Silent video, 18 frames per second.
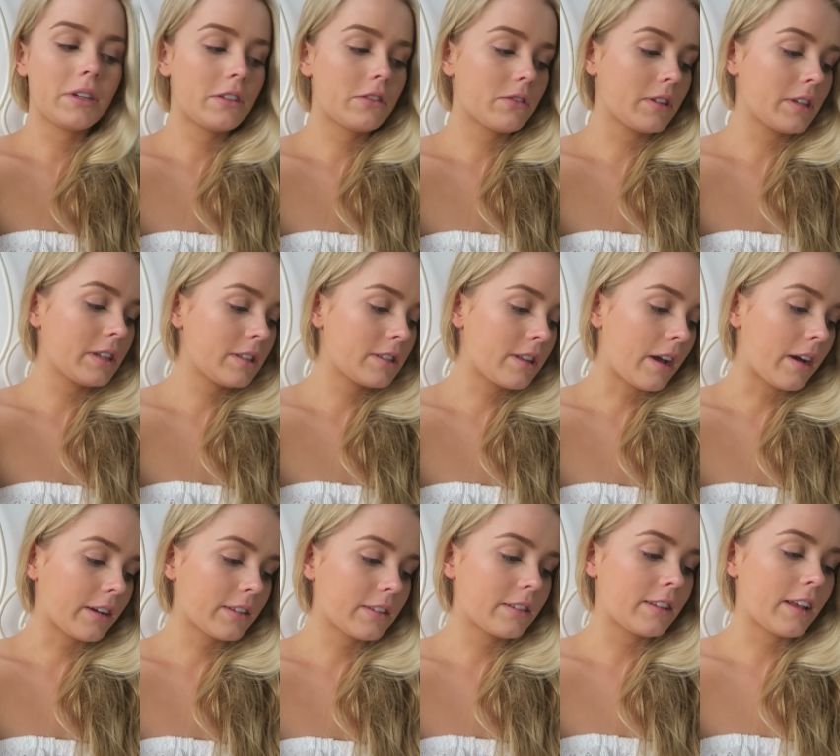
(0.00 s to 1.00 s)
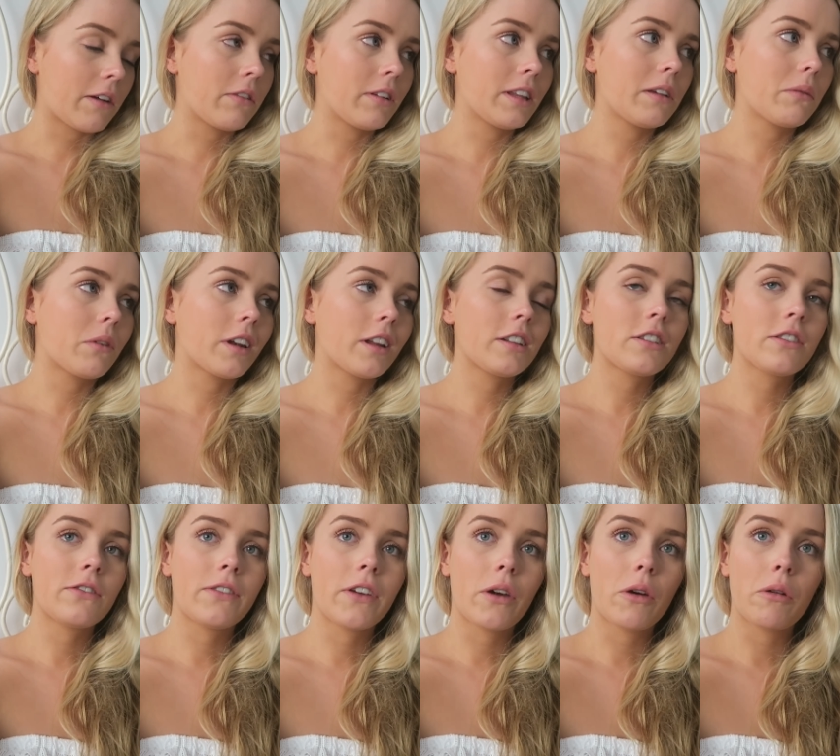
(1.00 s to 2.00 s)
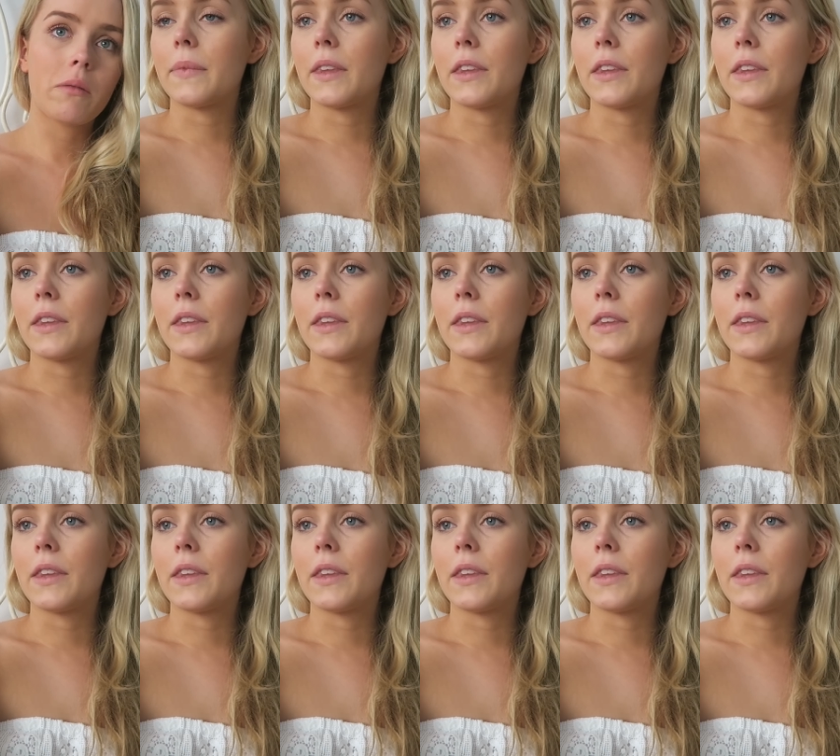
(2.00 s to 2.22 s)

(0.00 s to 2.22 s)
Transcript: which really sucks because I really wanted to film.